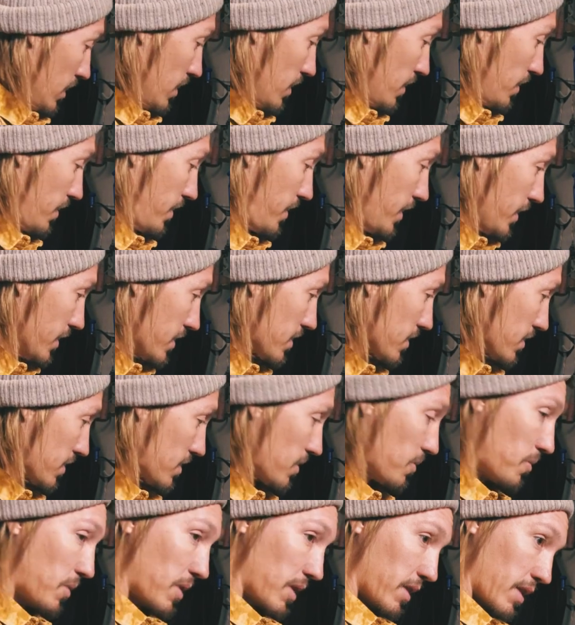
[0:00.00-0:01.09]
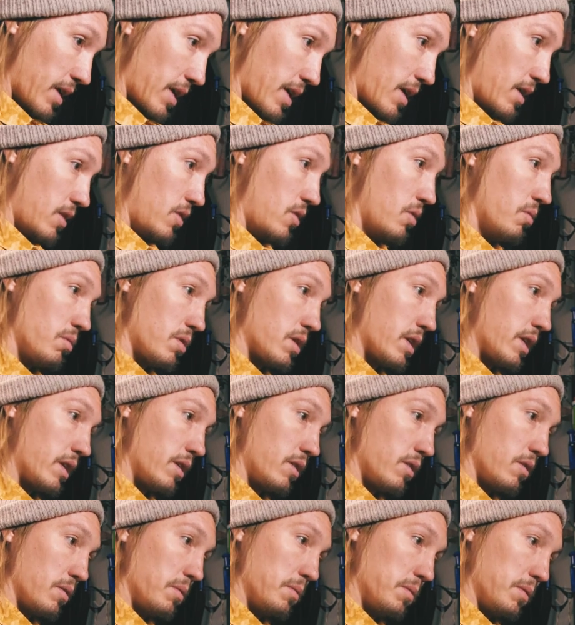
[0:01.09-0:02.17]
This is the one that I usually
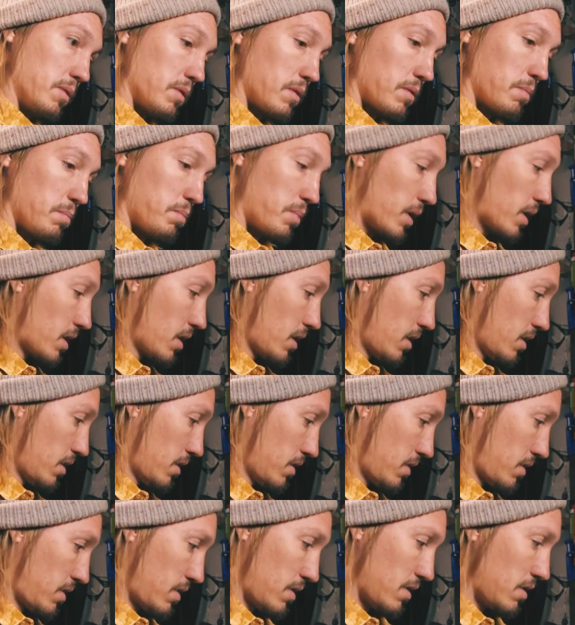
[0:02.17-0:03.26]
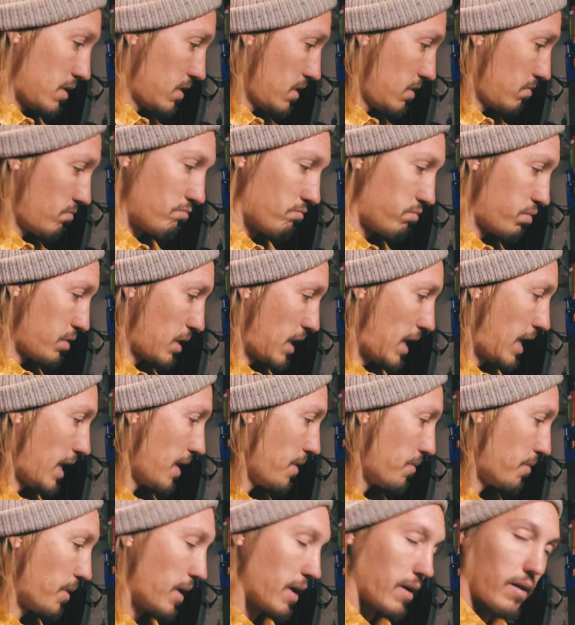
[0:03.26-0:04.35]
use because I
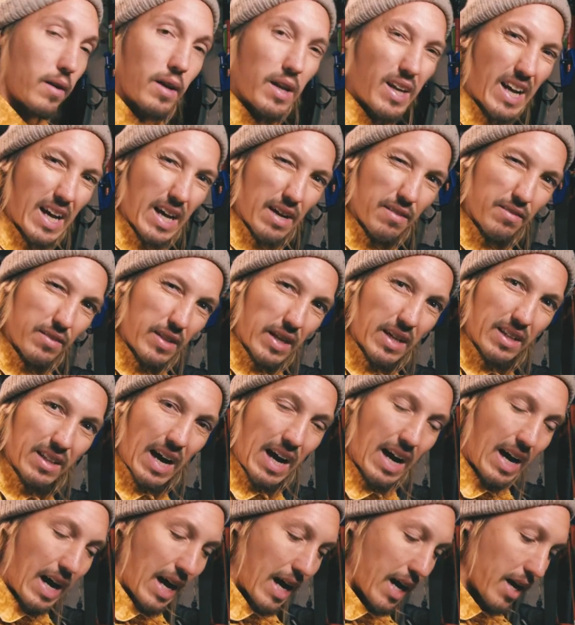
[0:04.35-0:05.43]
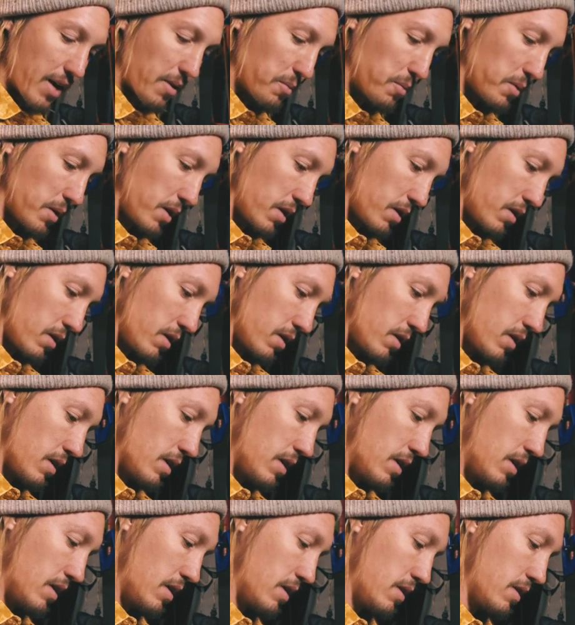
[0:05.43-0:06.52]
rarely have that high wind
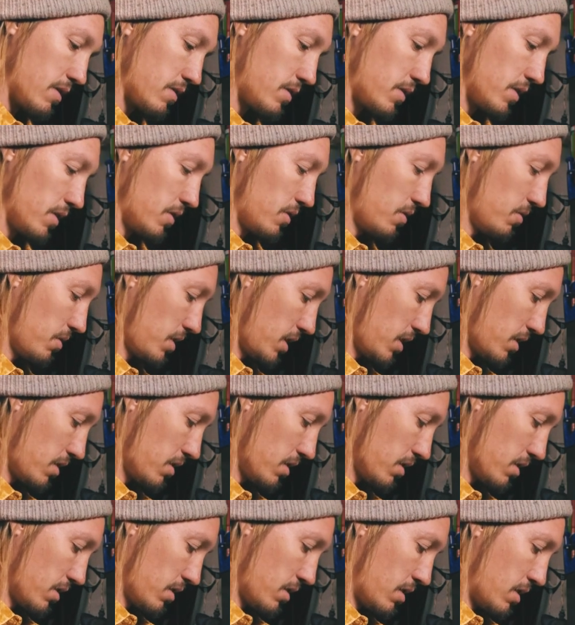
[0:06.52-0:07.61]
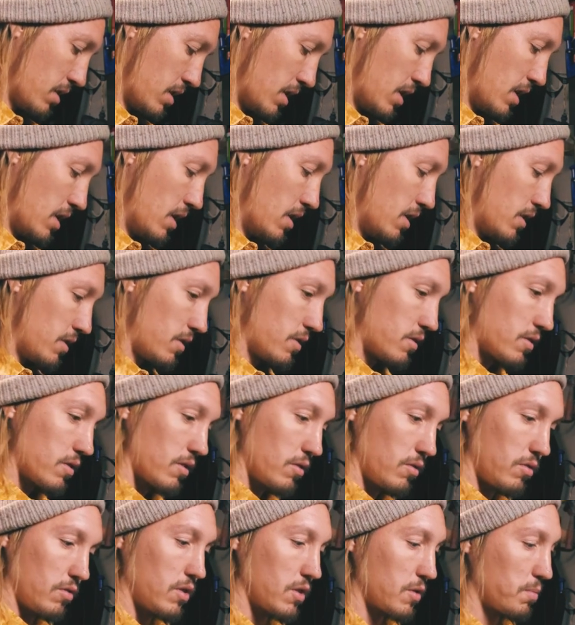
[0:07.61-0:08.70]
situation. So
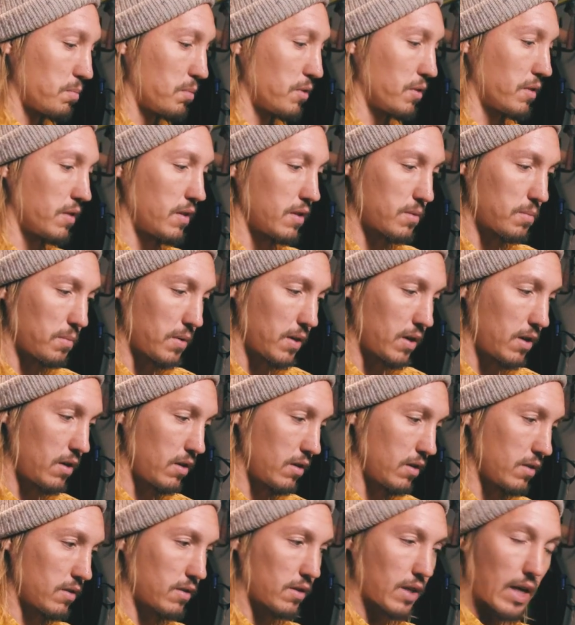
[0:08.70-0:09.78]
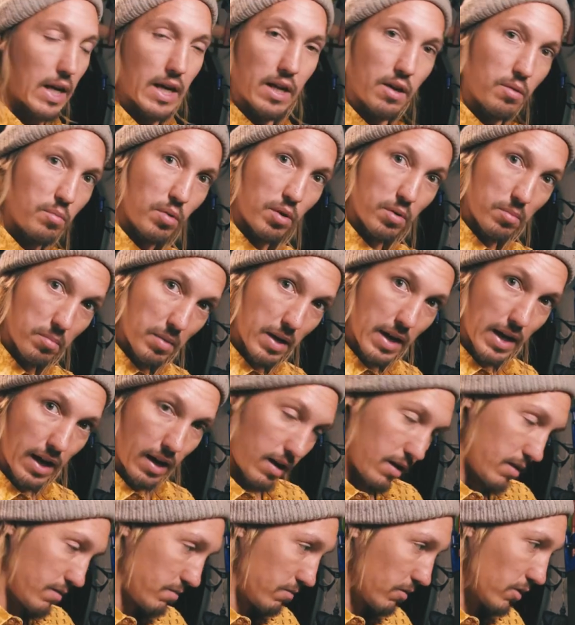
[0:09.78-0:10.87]
you just put this one on, it's kind of
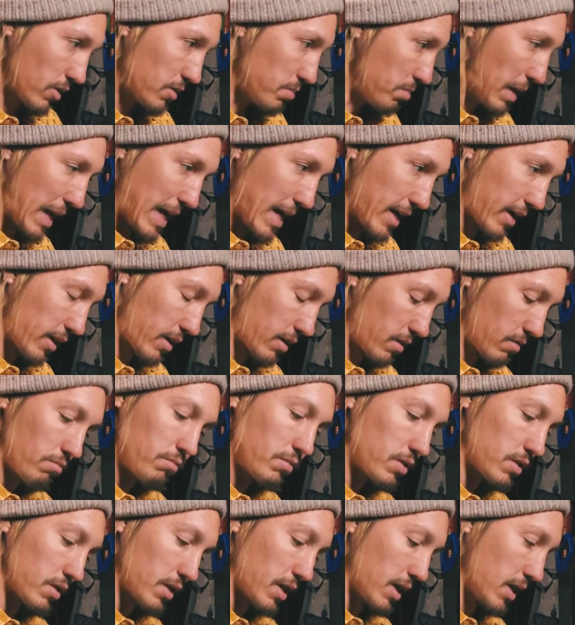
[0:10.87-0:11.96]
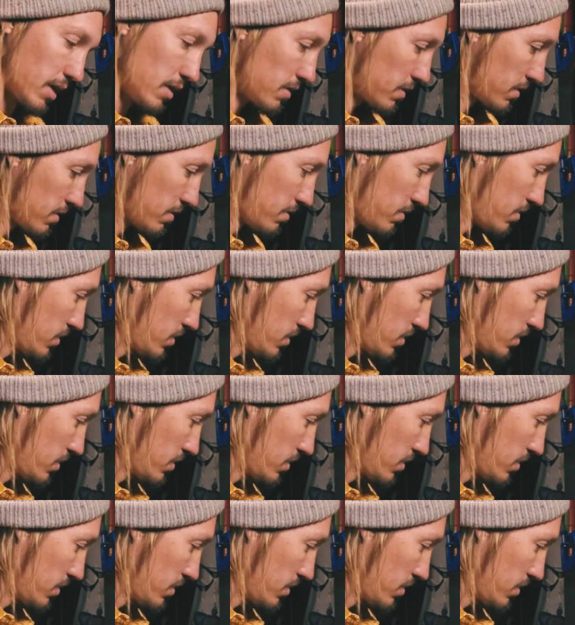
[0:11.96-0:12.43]
mobile, it's black, it's nice.